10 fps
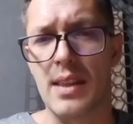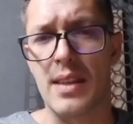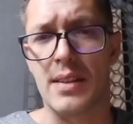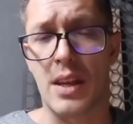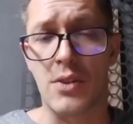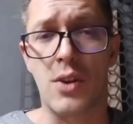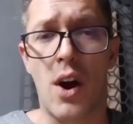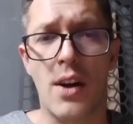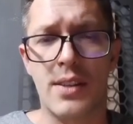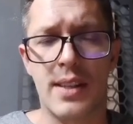this
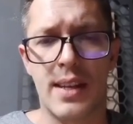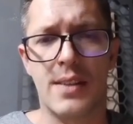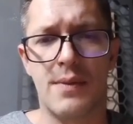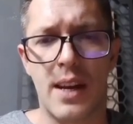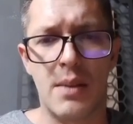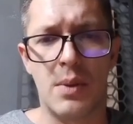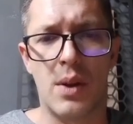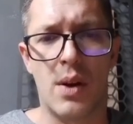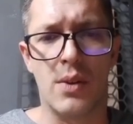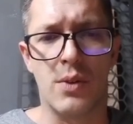data that is
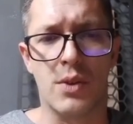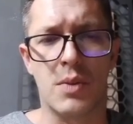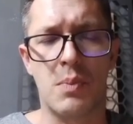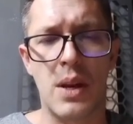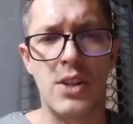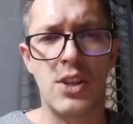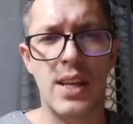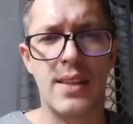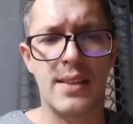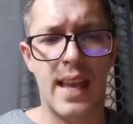available on your
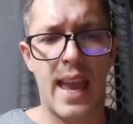spreadsheets